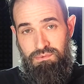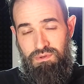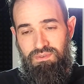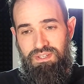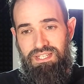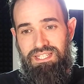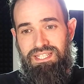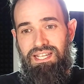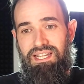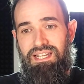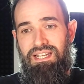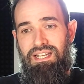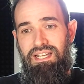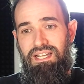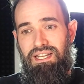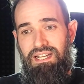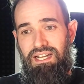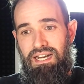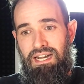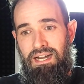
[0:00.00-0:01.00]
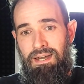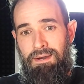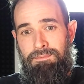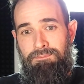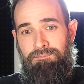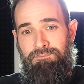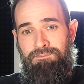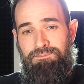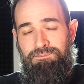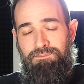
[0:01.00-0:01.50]
movies,
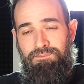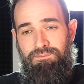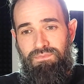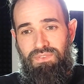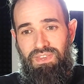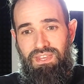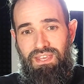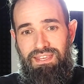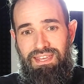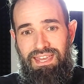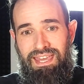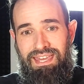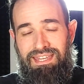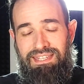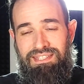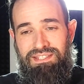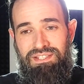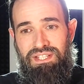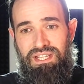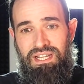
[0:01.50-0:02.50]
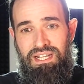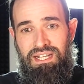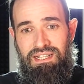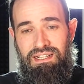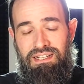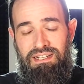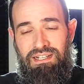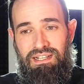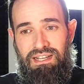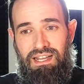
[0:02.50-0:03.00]
and
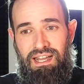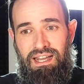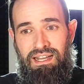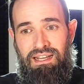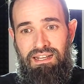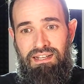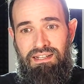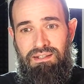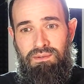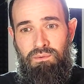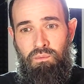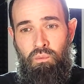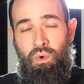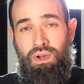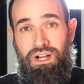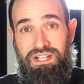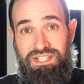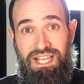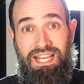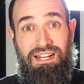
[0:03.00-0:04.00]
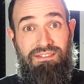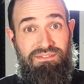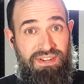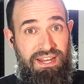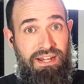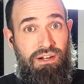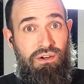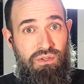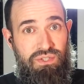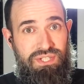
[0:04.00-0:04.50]
wanted to kind of
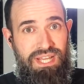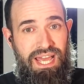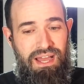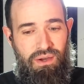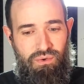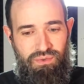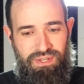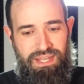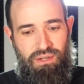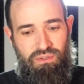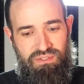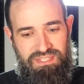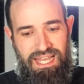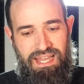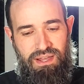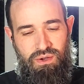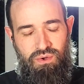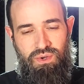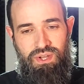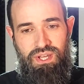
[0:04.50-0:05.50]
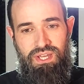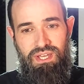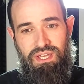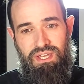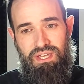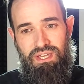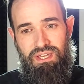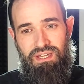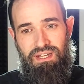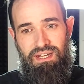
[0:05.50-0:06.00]
nail down
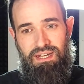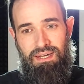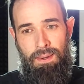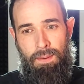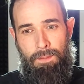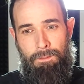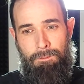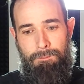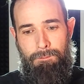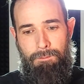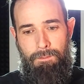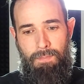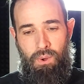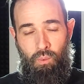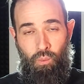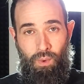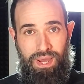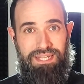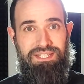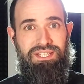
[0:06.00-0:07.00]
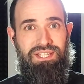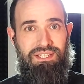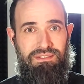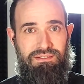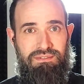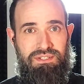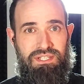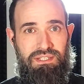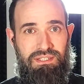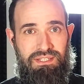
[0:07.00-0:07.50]
a way
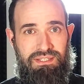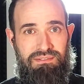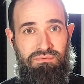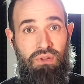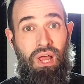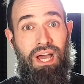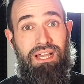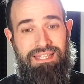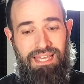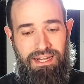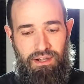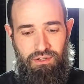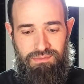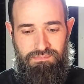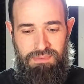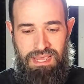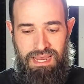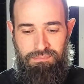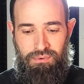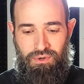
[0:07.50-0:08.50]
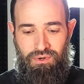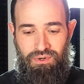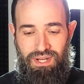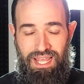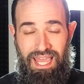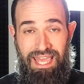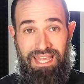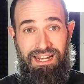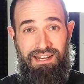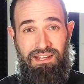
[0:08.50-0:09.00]
to lock that onto paper.
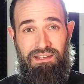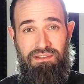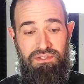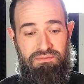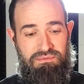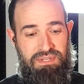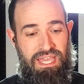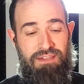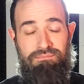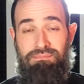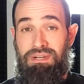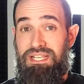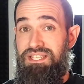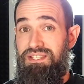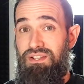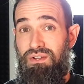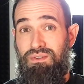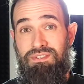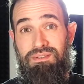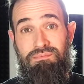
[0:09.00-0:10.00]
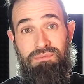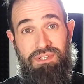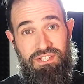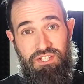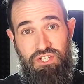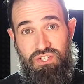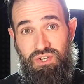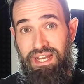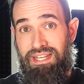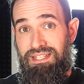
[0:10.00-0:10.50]
And I gave myself some
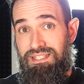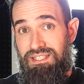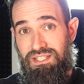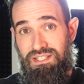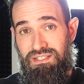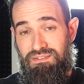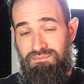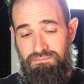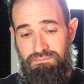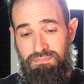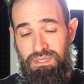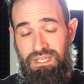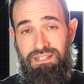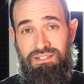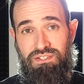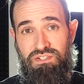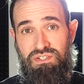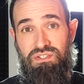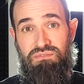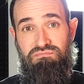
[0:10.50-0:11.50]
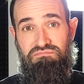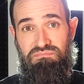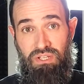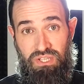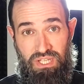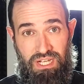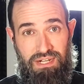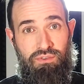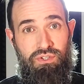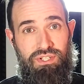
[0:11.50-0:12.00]
constraints because a
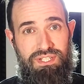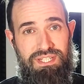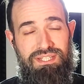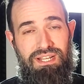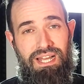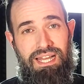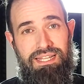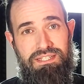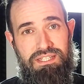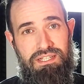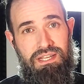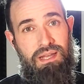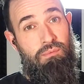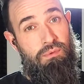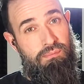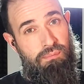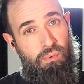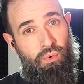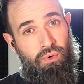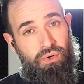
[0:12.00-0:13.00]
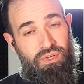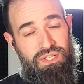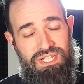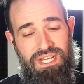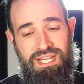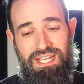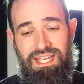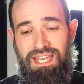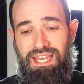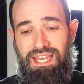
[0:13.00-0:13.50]
lot of good designs come with borders.